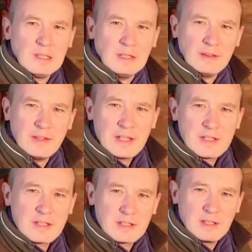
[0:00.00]
And
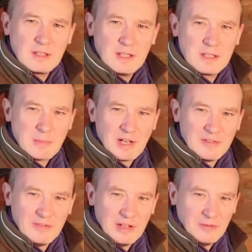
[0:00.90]
this is
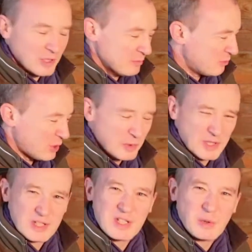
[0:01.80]
my favourite, probably
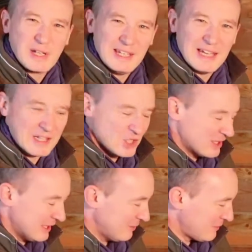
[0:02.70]
because it's quite
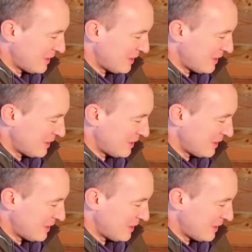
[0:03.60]
gadgety.